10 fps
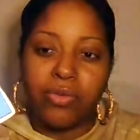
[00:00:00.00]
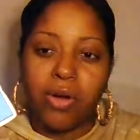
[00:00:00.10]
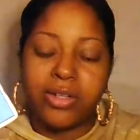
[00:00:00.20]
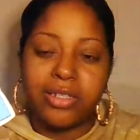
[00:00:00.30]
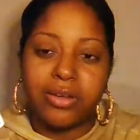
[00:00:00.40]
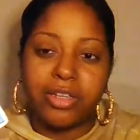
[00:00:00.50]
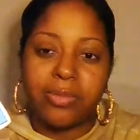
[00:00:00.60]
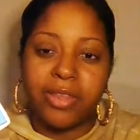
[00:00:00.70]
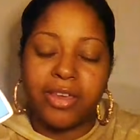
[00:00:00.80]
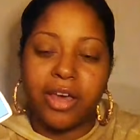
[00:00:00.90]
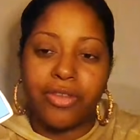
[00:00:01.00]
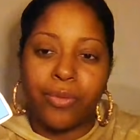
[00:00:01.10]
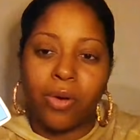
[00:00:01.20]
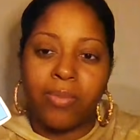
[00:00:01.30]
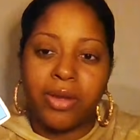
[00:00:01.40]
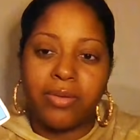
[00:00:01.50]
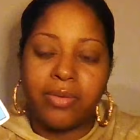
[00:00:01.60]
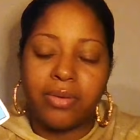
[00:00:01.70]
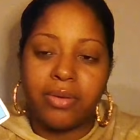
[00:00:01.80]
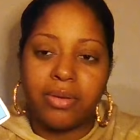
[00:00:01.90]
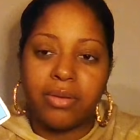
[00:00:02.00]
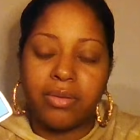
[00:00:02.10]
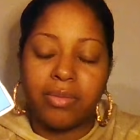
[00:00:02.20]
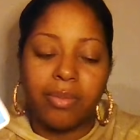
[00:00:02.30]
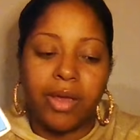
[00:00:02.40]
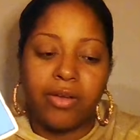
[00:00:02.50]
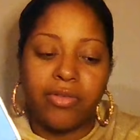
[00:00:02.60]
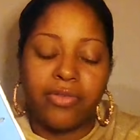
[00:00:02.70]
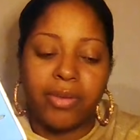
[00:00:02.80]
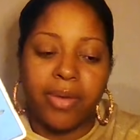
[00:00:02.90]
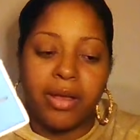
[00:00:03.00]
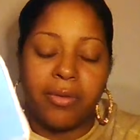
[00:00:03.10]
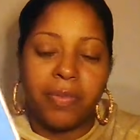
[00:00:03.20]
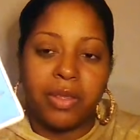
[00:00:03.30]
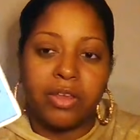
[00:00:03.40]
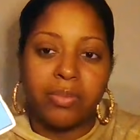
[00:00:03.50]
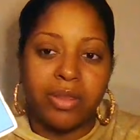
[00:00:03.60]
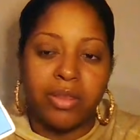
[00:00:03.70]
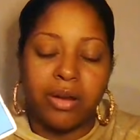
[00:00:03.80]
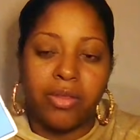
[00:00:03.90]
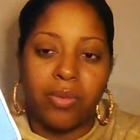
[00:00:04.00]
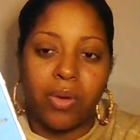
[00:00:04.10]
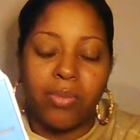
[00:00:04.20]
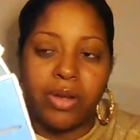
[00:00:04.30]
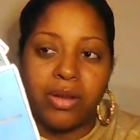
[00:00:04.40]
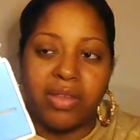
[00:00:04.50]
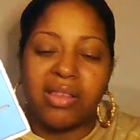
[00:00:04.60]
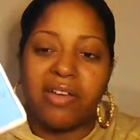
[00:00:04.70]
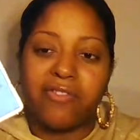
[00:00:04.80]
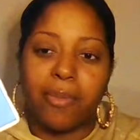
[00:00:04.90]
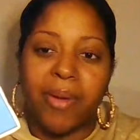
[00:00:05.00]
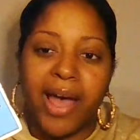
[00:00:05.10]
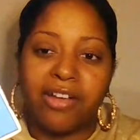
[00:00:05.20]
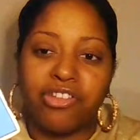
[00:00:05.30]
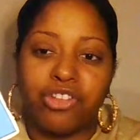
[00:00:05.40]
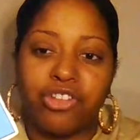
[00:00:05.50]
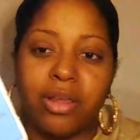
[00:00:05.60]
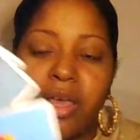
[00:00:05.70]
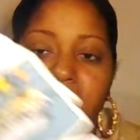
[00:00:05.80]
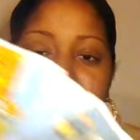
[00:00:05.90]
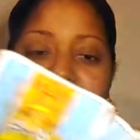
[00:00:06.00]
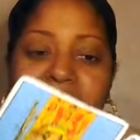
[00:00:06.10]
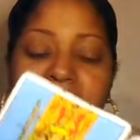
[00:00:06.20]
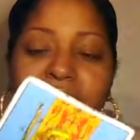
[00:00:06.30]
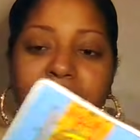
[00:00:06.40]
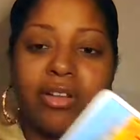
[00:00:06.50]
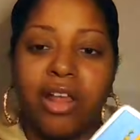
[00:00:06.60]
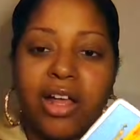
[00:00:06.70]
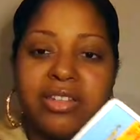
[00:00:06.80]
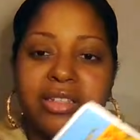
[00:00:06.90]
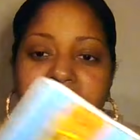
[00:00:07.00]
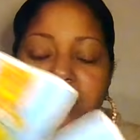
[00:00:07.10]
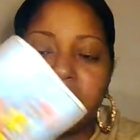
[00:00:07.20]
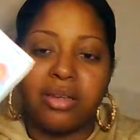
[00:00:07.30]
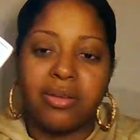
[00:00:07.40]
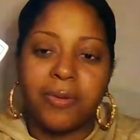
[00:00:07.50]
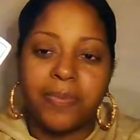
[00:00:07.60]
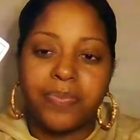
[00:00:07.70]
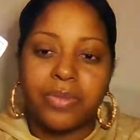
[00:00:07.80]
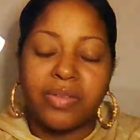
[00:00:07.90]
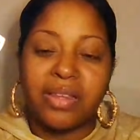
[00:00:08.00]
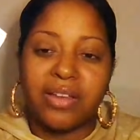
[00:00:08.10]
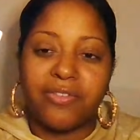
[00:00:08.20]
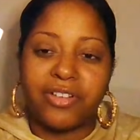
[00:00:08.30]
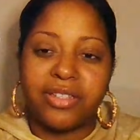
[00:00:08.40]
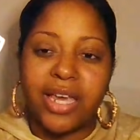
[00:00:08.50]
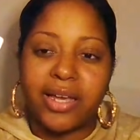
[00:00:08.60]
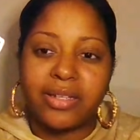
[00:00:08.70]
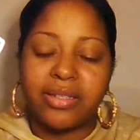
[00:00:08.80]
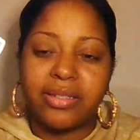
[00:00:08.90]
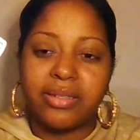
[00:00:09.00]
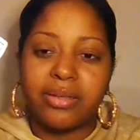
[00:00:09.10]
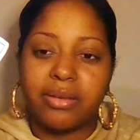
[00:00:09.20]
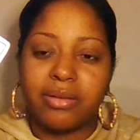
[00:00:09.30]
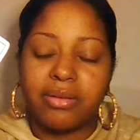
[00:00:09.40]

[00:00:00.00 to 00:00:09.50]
of Wands here could be the other woman, male or female, could be the another woman. They left for passion. They left for lust. They left for sex.